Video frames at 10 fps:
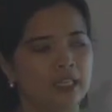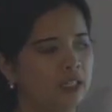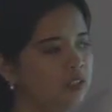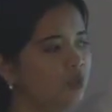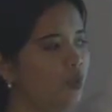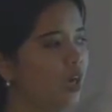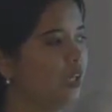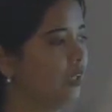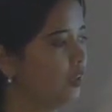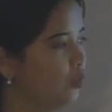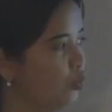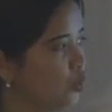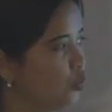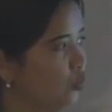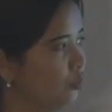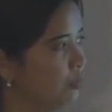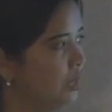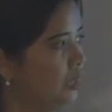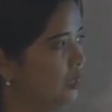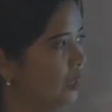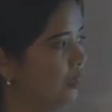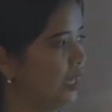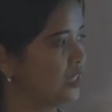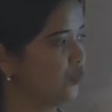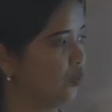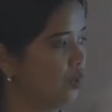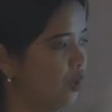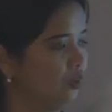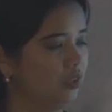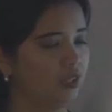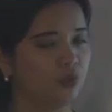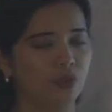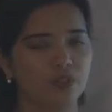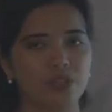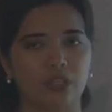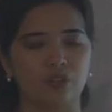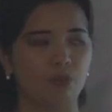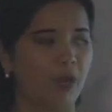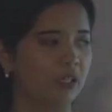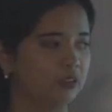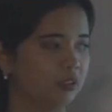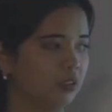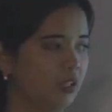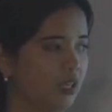Another one, I think, which will be the last for the online rules and reminder,